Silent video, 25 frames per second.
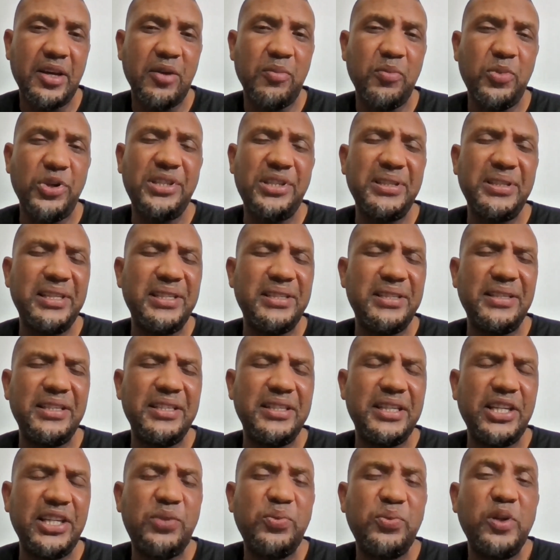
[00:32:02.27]
But
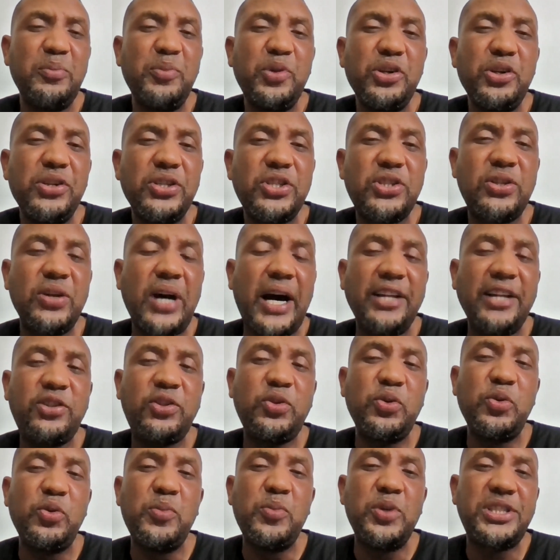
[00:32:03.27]
it will bring us at
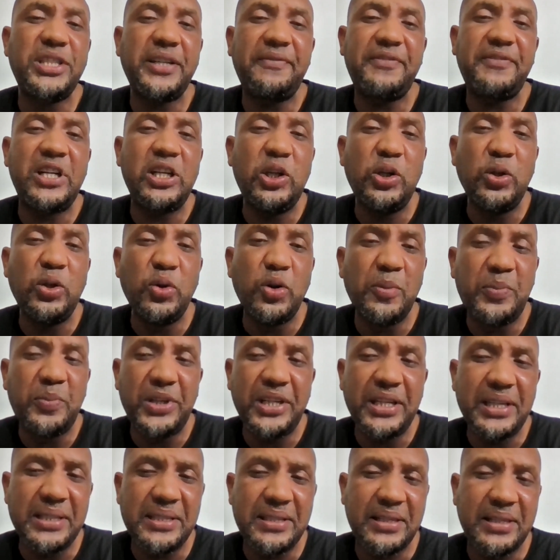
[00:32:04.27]
too much of a low
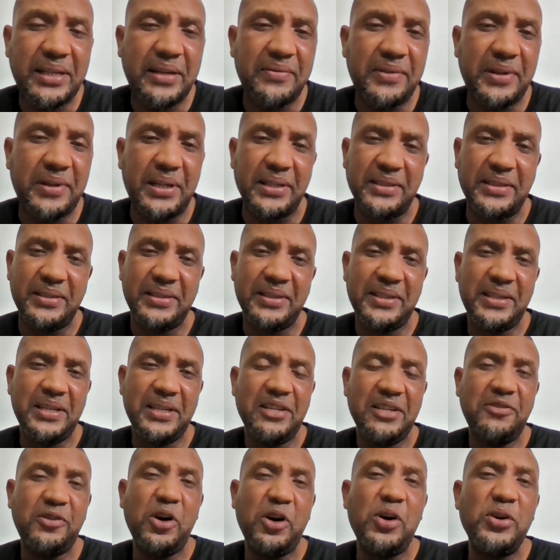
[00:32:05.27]
place, come on,
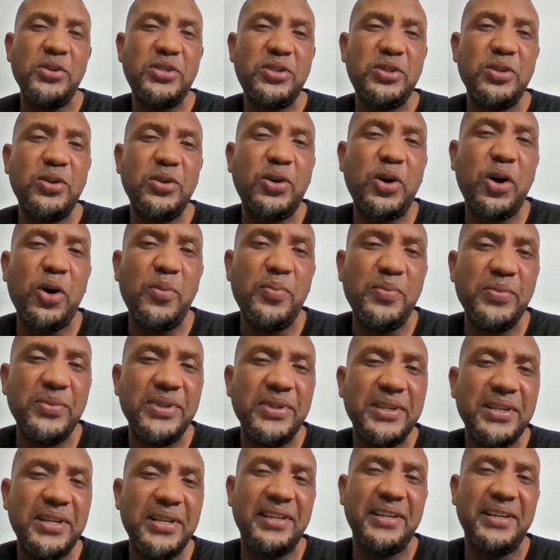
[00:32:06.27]
for us to come,